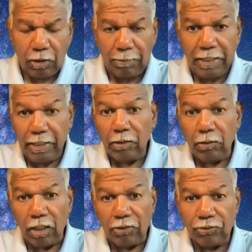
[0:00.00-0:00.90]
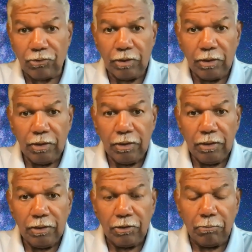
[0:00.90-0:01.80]
to be in eros,
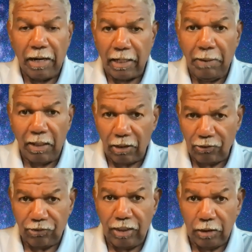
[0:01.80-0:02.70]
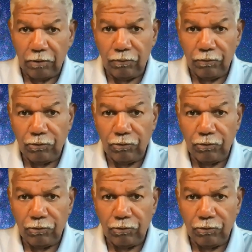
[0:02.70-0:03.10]
to brag about ourselves.